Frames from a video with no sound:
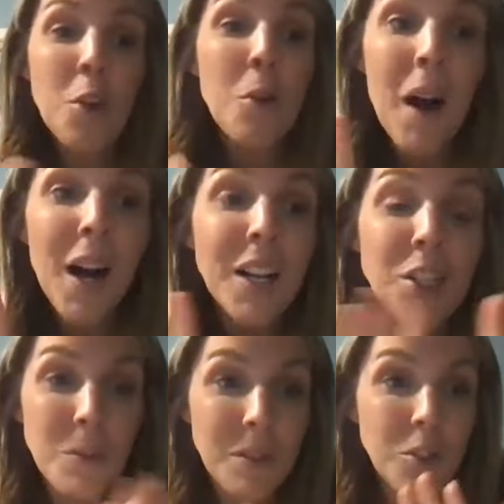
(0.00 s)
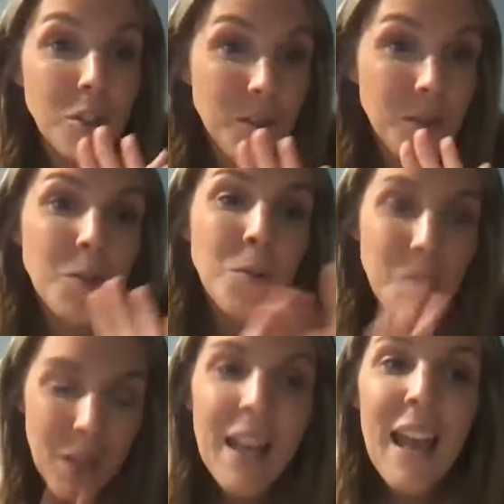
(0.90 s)
too much. Just,
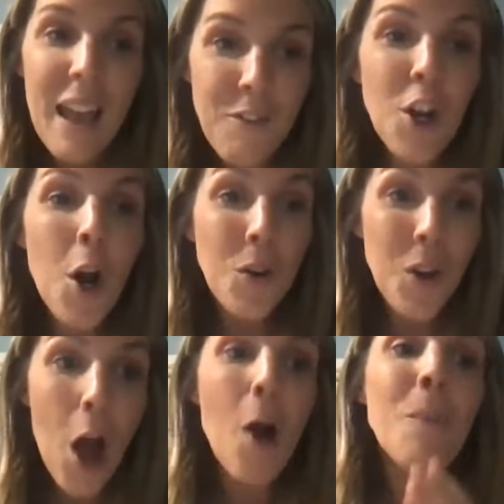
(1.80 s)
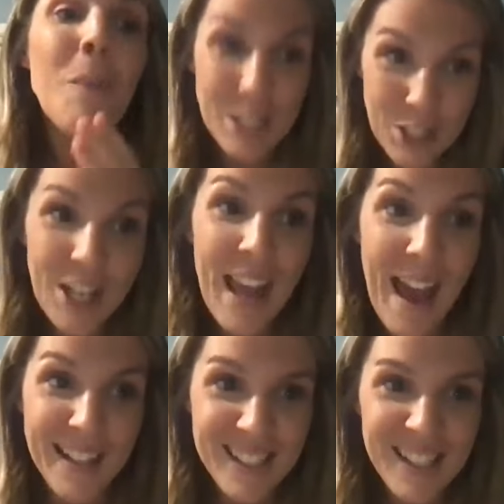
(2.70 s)
if you don't know, make sure you
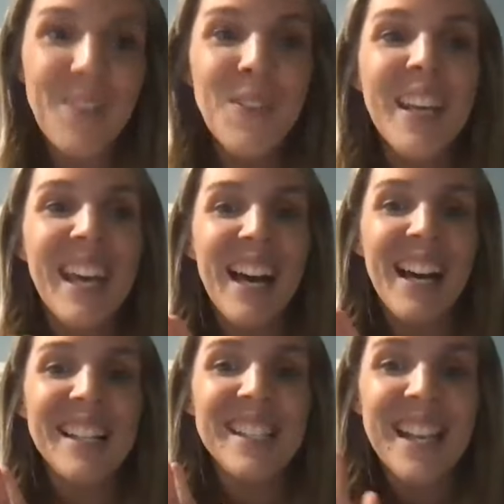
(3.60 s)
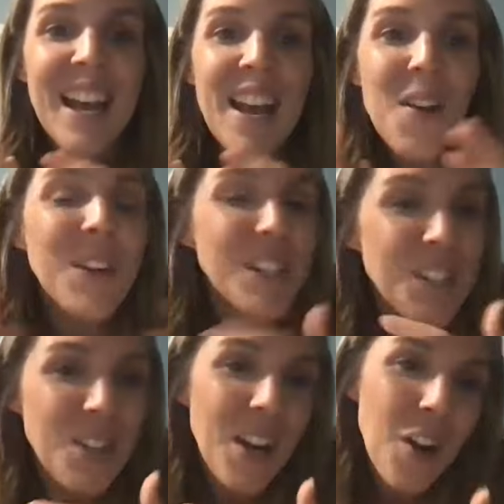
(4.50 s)
ask, because we
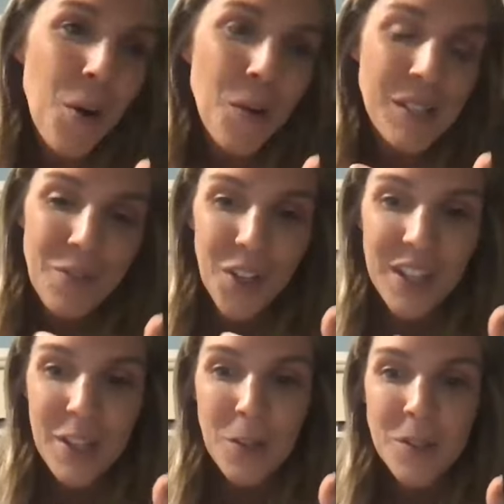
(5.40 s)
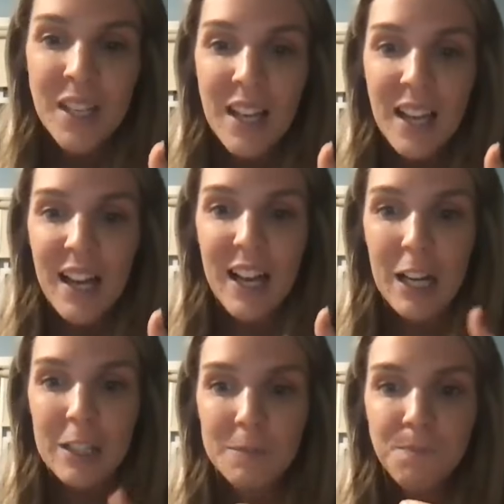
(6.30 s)
just try to always avoid those.
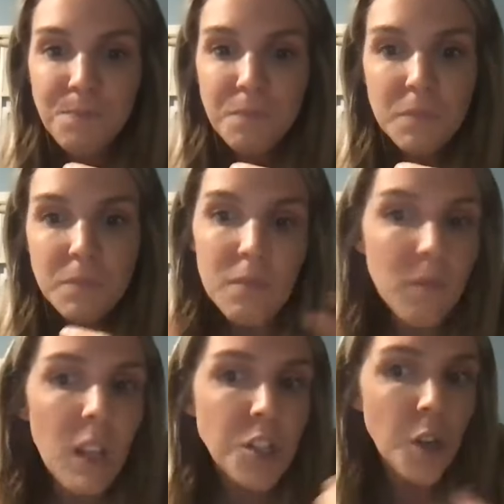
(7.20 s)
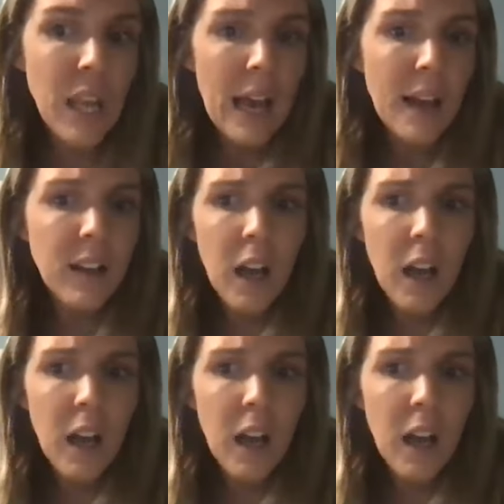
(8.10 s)
So yeah,